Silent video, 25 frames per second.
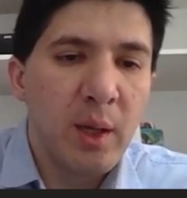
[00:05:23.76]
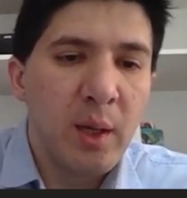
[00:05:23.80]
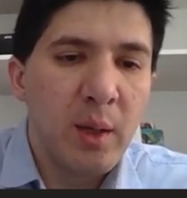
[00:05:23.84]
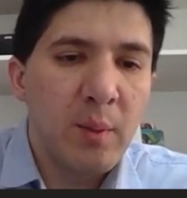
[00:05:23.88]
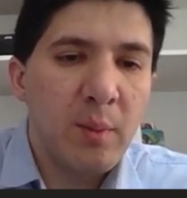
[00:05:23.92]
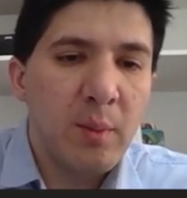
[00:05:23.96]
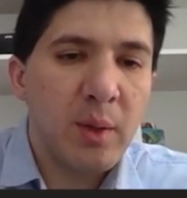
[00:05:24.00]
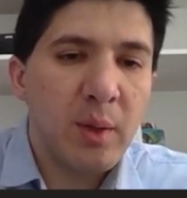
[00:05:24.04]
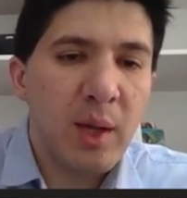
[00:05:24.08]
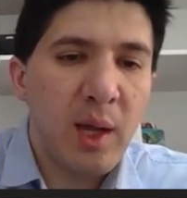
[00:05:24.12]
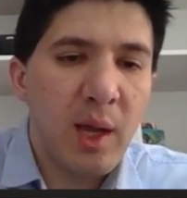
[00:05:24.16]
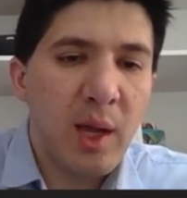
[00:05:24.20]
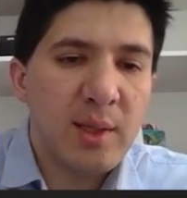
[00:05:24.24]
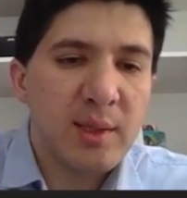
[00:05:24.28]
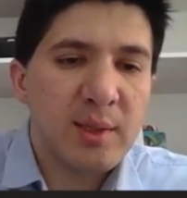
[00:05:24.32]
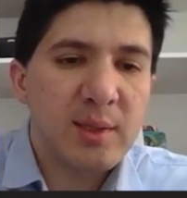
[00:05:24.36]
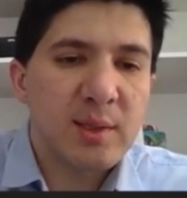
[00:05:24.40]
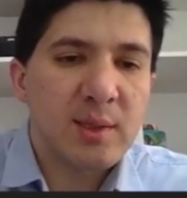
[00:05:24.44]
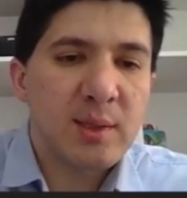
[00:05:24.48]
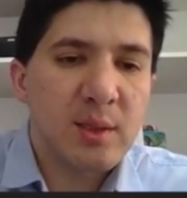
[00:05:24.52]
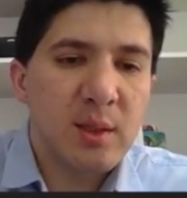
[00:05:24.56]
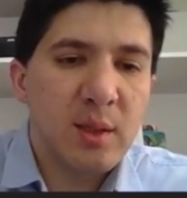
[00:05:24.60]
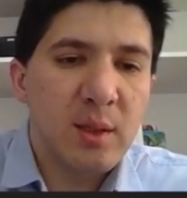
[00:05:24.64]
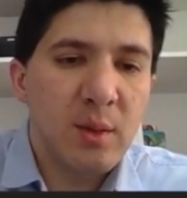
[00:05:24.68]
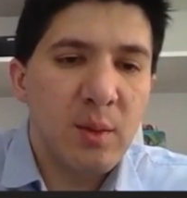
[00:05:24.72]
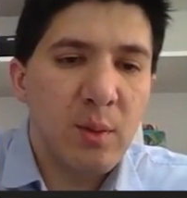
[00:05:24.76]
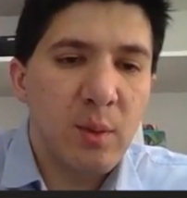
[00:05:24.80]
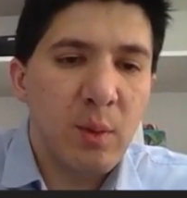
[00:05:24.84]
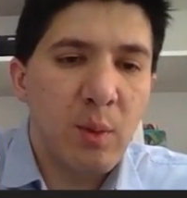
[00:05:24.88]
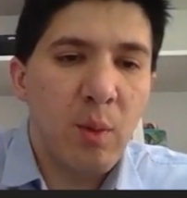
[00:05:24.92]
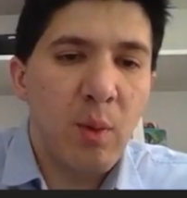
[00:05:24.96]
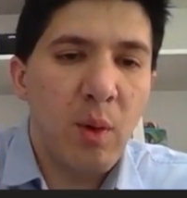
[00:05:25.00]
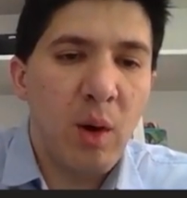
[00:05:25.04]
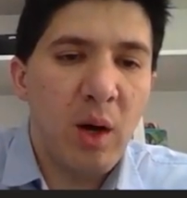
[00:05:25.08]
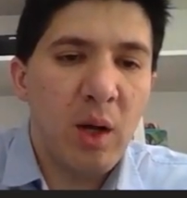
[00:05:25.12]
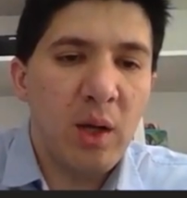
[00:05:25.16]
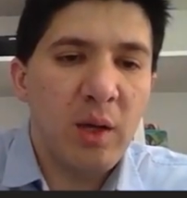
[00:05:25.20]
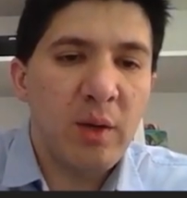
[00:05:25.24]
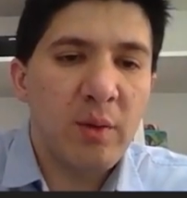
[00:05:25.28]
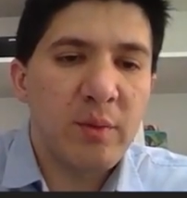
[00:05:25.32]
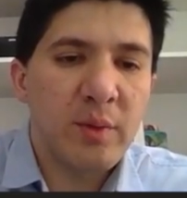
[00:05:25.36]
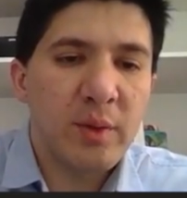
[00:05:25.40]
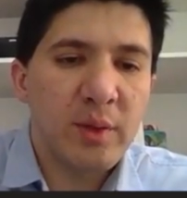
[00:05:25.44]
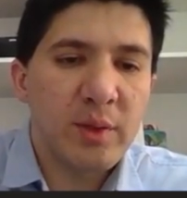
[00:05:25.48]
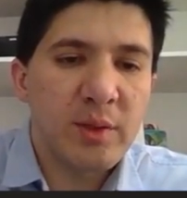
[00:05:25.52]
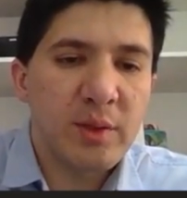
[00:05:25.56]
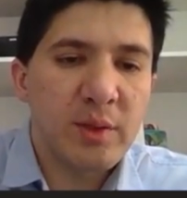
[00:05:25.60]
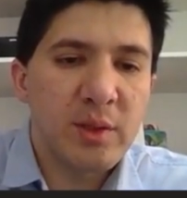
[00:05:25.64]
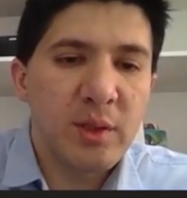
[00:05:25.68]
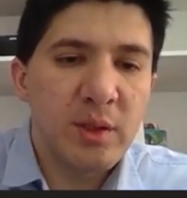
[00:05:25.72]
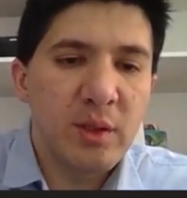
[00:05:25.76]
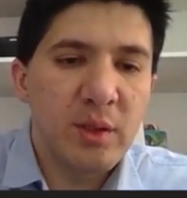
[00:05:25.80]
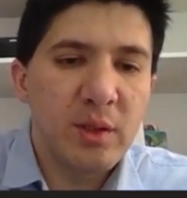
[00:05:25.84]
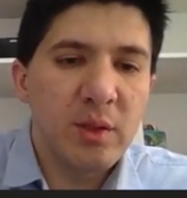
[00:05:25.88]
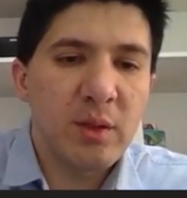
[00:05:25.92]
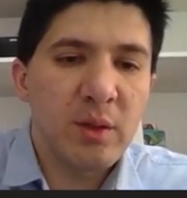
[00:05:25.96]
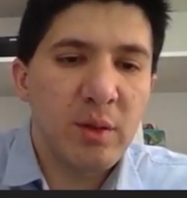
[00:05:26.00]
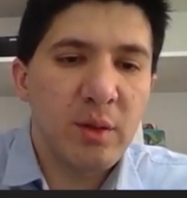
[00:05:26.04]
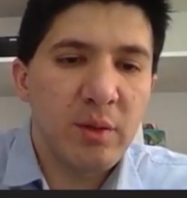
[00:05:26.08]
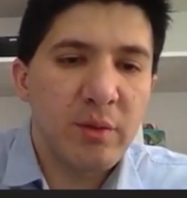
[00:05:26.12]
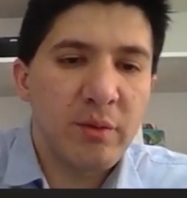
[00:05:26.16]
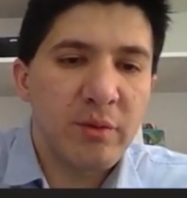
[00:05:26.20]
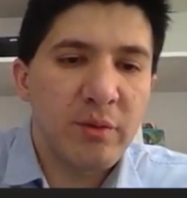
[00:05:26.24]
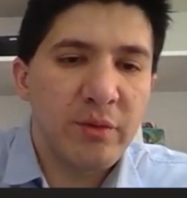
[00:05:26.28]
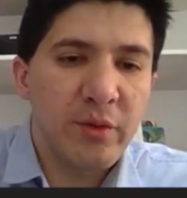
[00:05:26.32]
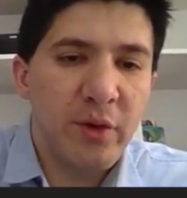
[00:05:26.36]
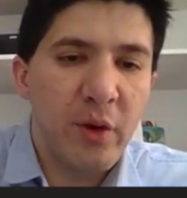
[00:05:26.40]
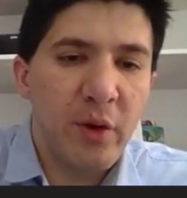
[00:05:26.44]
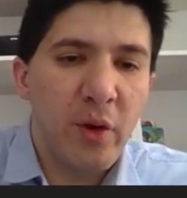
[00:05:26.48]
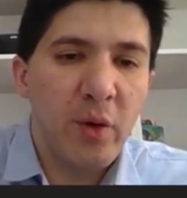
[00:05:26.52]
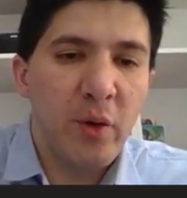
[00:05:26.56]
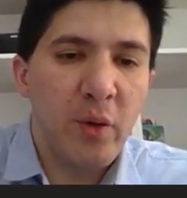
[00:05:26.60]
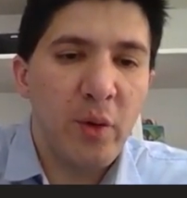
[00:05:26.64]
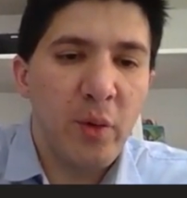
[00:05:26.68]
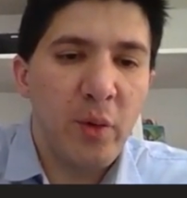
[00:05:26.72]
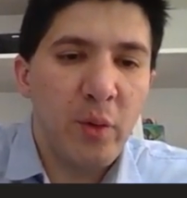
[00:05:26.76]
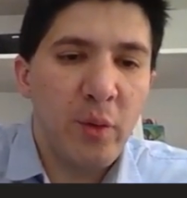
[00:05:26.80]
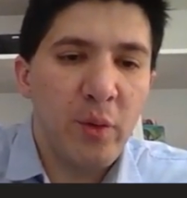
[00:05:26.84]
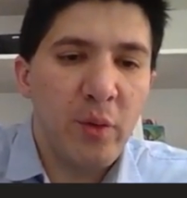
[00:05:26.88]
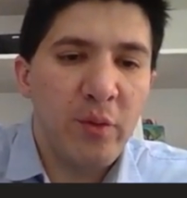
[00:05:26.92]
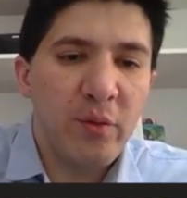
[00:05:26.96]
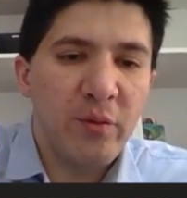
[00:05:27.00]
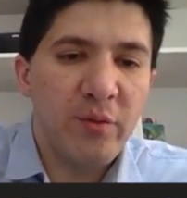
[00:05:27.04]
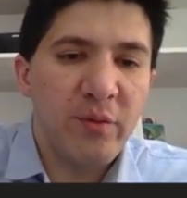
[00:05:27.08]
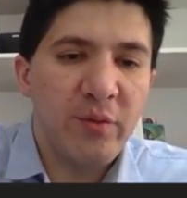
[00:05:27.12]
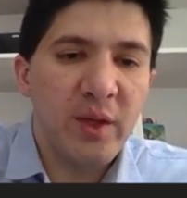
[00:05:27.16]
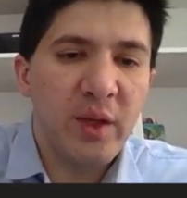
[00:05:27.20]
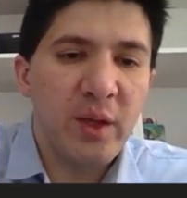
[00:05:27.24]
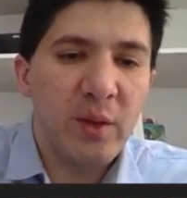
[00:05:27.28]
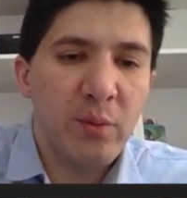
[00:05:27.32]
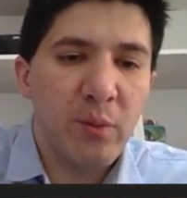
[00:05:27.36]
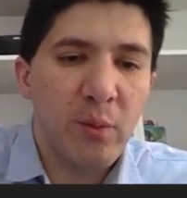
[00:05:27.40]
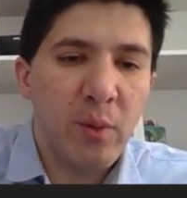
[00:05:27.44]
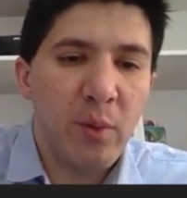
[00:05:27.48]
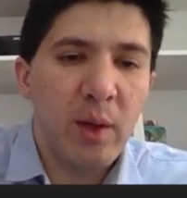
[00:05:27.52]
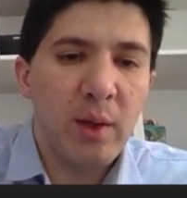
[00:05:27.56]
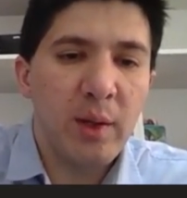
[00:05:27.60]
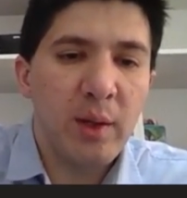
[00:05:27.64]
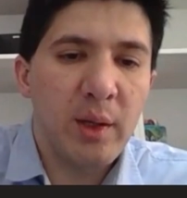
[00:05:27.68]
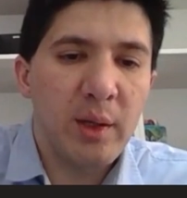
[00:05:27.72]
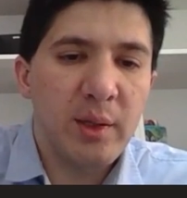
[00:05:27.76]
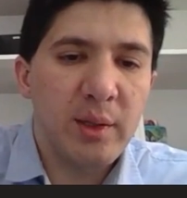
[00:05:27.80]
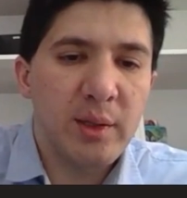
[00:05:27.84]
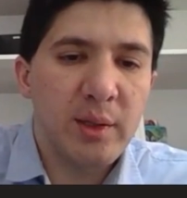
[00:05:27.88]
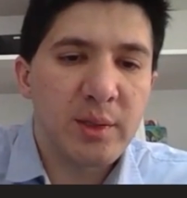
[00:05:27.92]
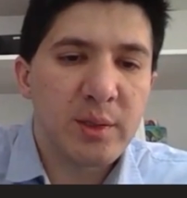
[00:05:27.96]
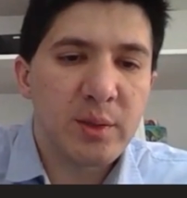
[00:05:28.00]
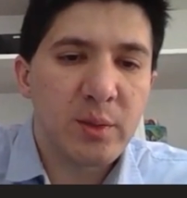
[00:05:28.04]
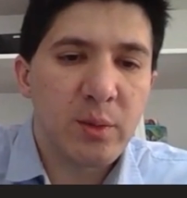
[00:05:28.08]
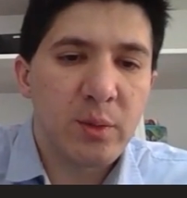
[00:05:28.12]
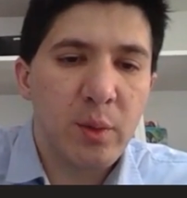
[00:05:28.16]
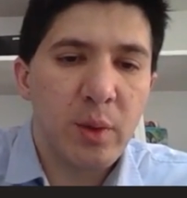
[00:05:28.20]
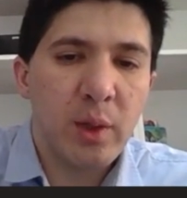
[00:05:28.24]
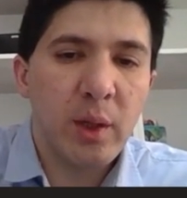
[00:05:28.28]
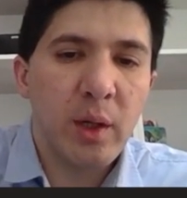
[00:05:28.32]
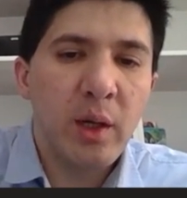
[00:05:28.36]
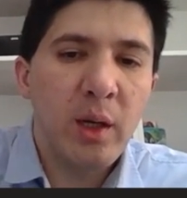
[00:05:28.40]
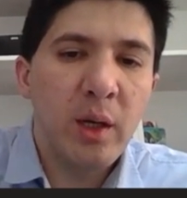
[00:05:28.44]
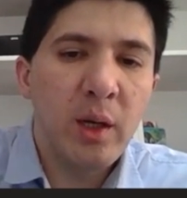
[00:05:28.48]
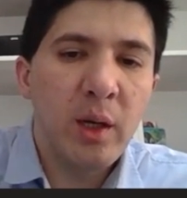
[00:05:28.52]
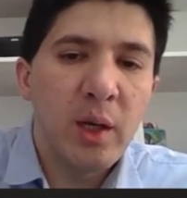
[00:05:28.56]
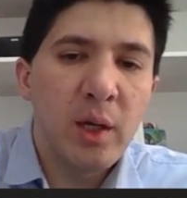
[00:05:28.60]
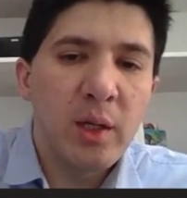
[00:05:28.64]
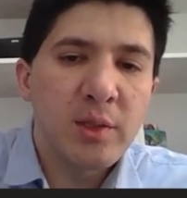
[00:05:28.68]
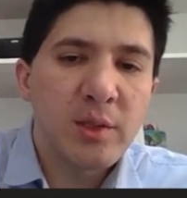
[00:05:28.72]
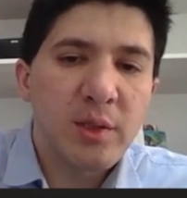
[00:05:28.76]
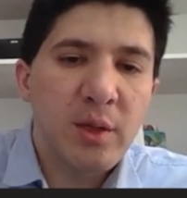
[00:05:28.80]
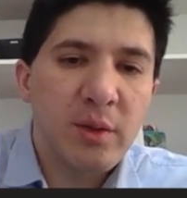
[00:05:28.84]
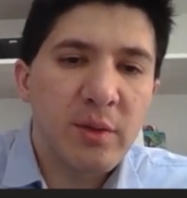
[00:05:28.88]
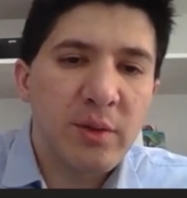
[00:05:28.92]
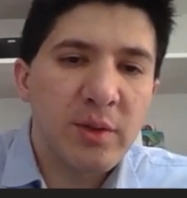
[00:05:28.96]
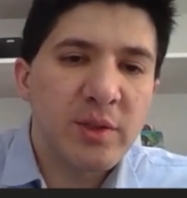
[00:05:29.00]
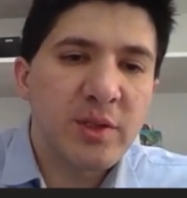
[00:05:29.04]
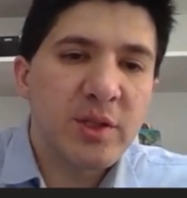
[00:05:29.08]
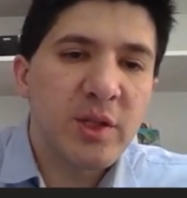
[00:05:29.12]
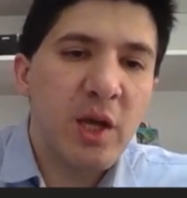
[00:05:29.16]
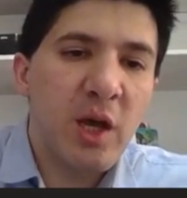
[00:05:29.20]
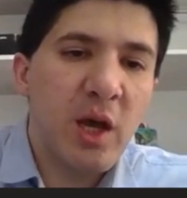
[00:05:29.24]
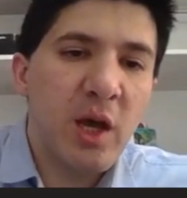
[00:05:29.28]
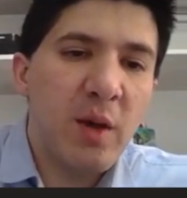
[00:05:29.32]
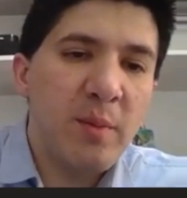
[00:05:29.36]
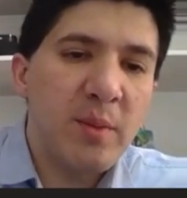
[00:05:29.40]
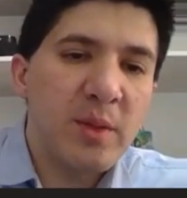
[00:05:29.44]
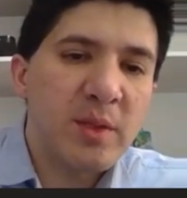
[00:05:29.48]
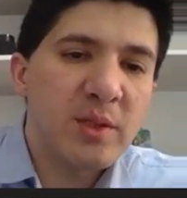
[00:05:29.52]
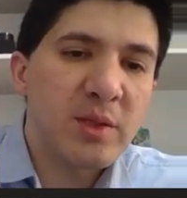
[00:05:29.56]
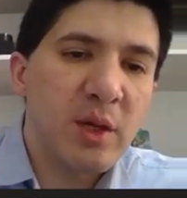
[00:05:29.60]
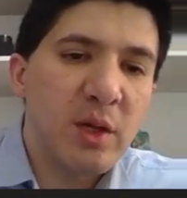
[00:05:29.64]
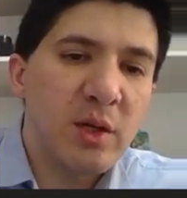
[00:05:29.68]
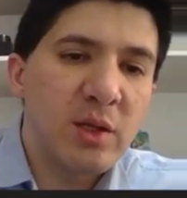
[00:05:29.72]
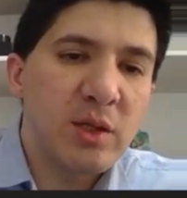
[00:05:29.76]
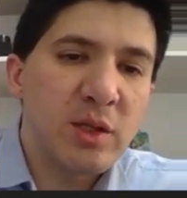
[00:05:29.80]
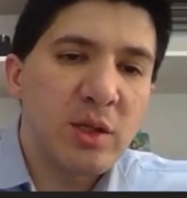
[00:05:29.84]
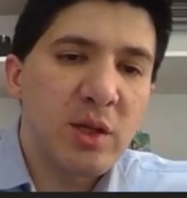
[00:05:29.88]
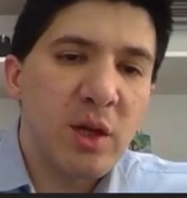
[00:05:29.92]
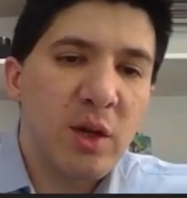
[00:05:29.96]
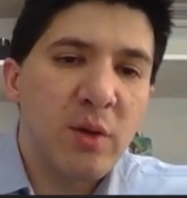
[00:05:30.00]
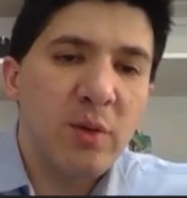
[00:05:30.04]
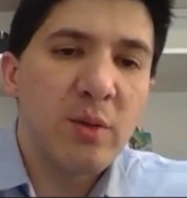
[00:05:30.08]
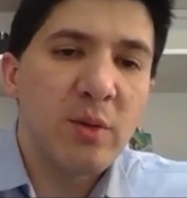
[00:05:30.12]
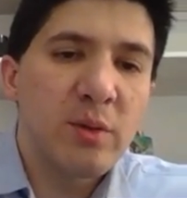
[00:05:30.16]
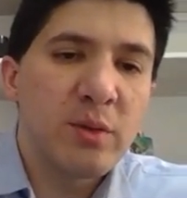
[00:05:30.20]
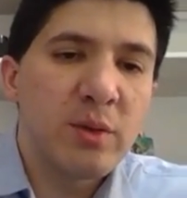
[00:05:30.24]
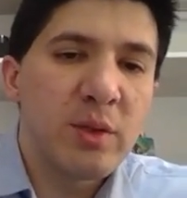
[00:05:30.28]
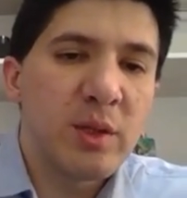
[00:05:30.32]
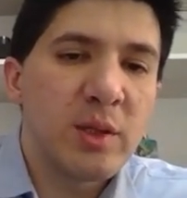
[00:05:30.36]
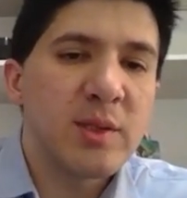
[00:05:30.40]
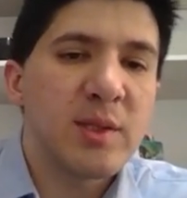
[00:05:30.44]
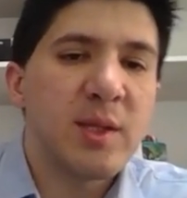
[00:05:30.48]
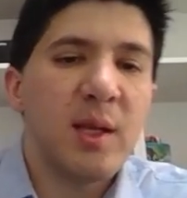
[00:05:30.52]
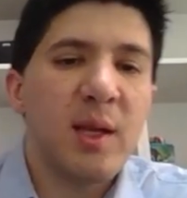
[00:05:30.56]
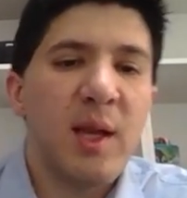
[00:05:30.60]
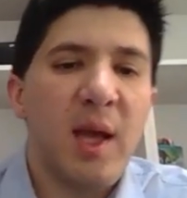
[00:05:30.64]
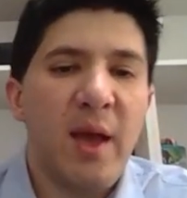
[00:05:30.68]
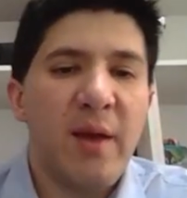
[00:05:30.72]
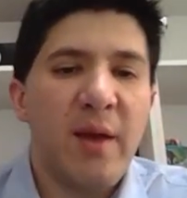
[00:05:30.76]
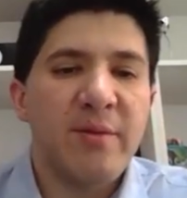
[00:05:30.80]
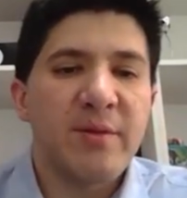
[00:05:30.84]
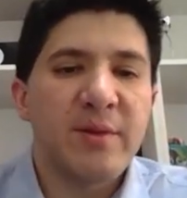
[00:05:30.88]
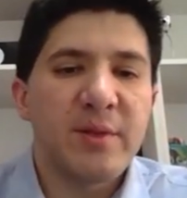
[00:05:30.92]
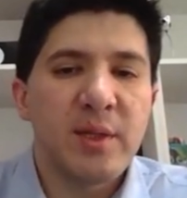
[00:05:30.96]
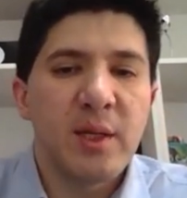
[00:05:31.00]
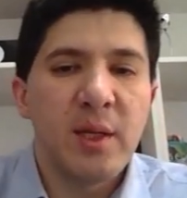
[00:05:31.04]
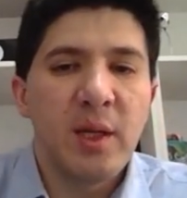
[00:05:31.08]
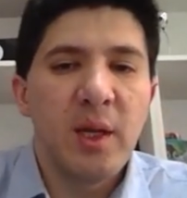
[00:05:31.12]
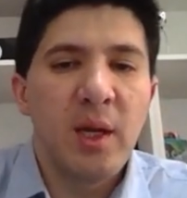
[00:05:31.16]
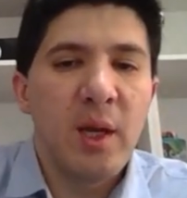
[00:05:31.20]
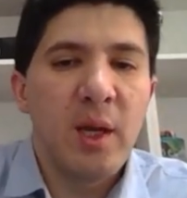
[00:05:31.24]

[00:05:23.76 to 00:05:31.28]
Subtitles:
plus 1/2 rho V1 in the square. So this term is going to go to the left.